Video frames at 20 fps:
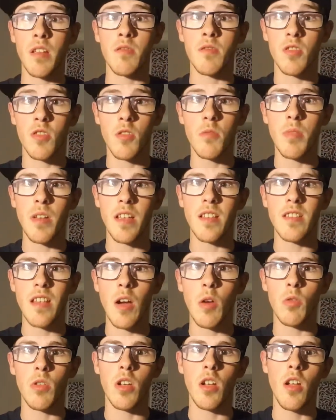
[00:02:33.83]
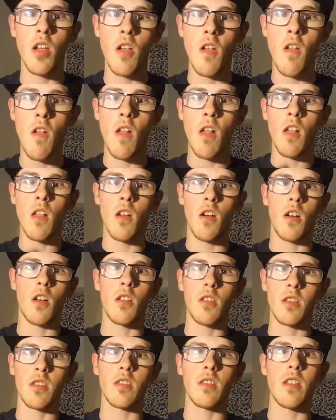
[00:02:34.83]
still playing Zelda
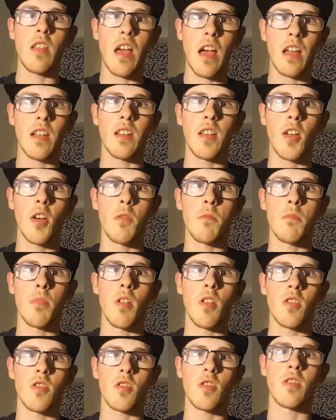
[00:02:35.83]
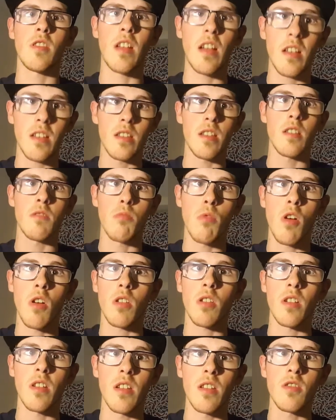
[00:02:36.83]
on the handheld portion as he's
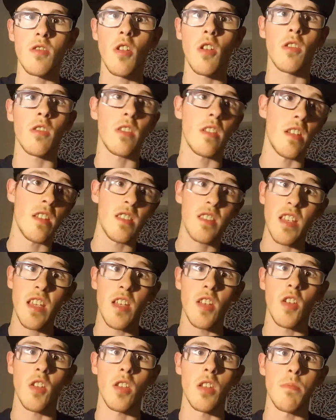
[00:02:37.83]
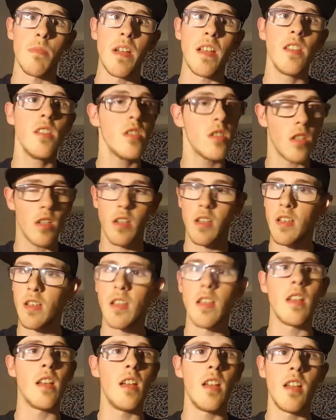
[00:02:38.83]
walking his dog, and he's sitting on the bench.
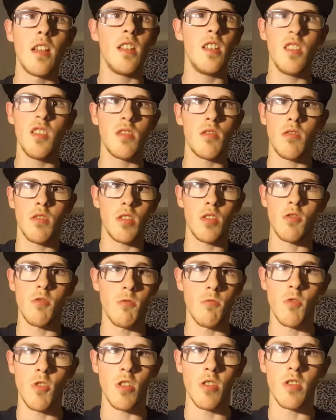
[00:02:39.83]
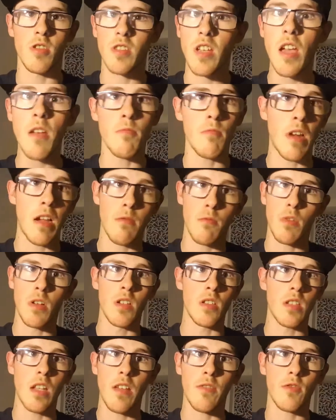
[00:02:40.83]
He's enjoying his game right where
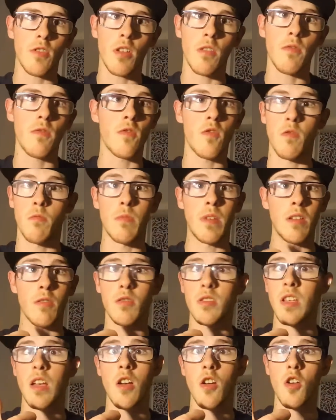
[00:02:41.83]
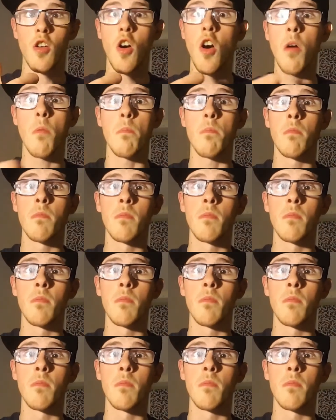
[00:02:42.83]
he's left off from when he was sat at home.